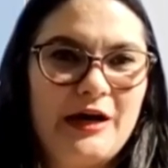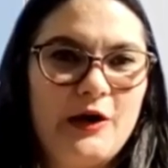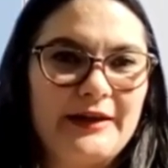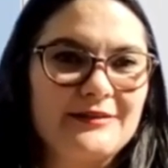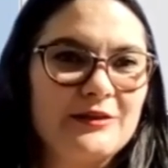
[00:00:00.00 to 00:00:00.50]

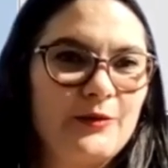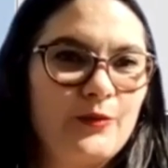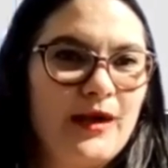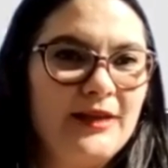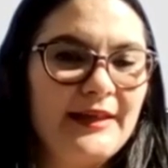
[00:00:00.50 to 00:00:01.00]
Okay, so
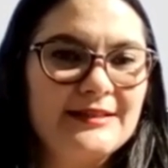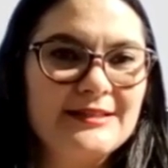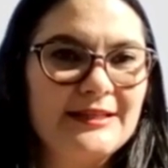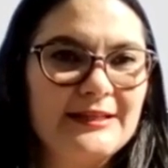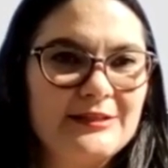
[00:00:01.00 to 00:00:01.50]
while that's
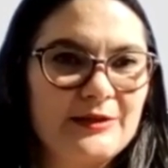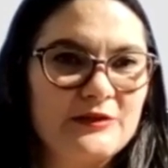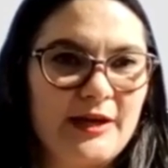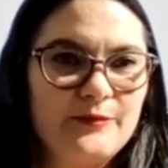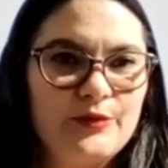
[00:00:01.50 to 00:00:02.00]
taking some
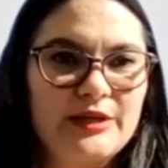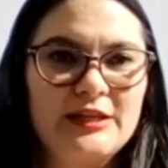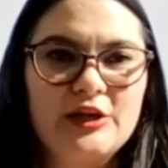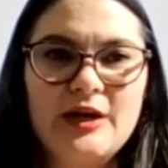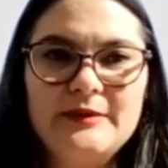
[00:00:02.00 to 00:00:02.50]
time, we
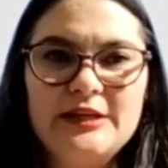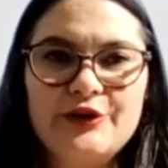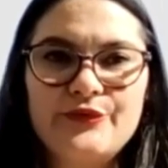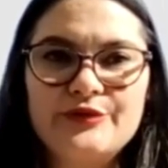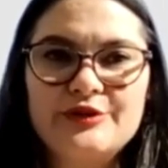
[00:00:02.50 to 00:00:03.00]
can come in
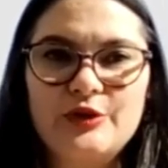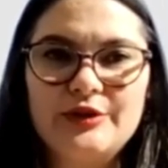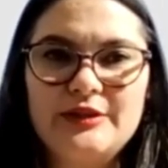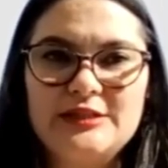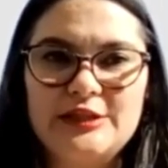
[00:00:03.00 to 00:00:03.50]
here, resolve
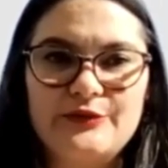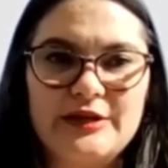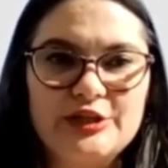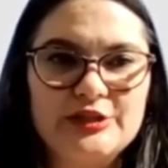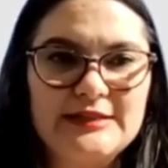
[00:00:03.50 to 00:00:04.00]
the
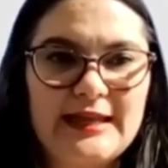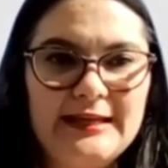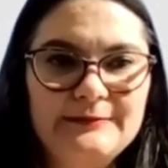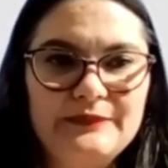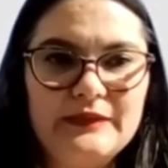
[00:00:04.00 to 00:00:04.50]
degeneration
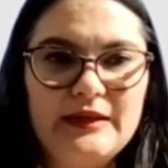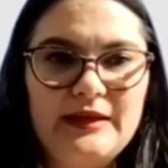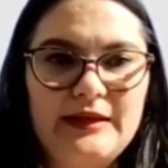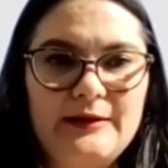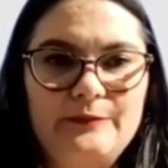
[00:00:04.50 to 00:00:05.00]
scan,
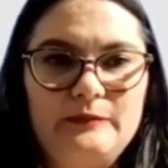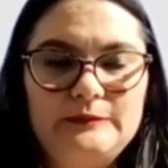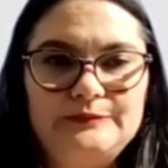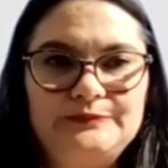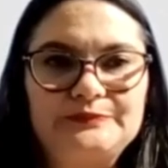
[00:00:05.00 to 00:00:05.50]

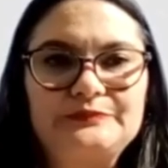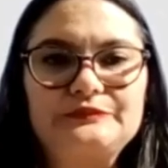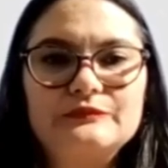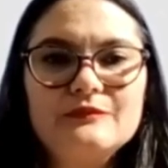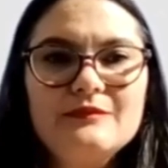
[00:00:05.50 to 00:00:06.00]

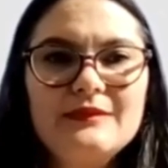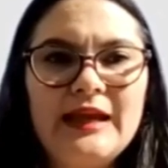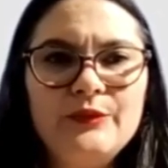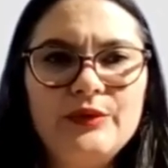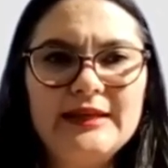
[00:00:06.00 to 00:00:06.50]

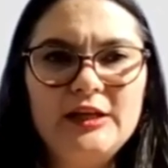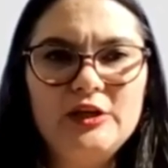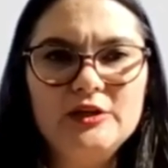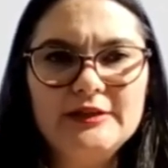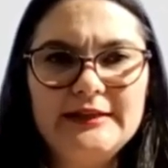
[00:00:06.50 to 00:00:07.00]
and we
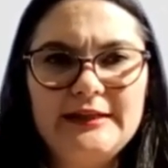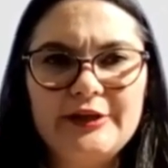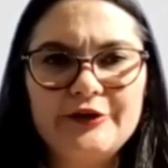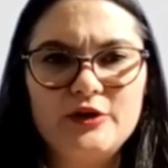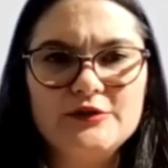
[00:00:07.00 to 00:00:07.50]
can look in
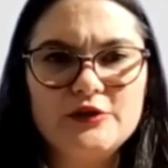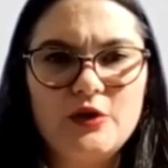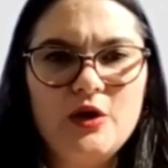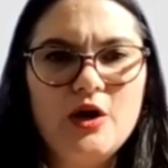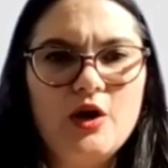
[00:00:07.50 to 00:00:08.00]
here
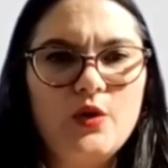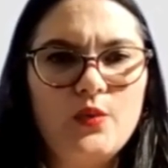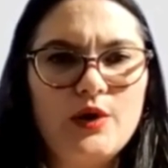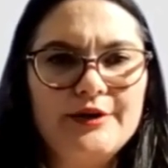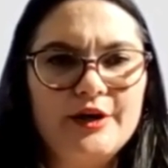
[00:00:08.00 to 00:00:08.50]
also
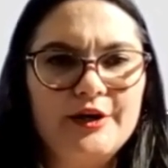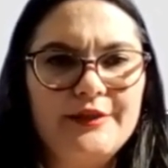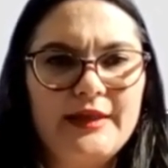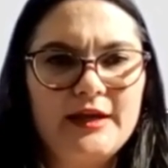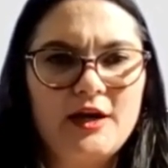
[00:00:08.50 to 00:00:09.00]
what are
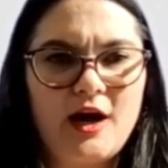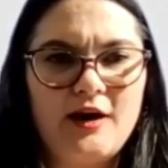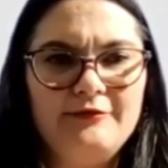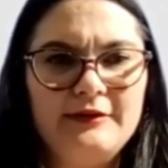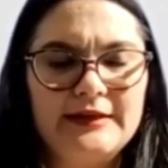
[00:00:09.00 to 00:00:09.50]
the
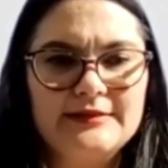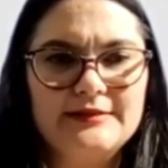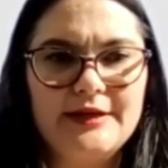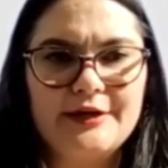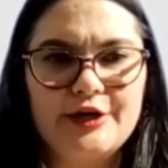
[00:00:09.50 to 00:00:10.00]
conflicts
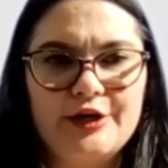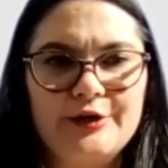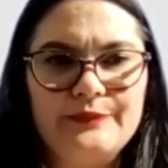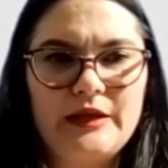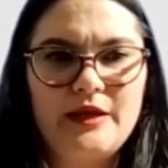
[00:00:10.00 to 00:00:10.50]
that are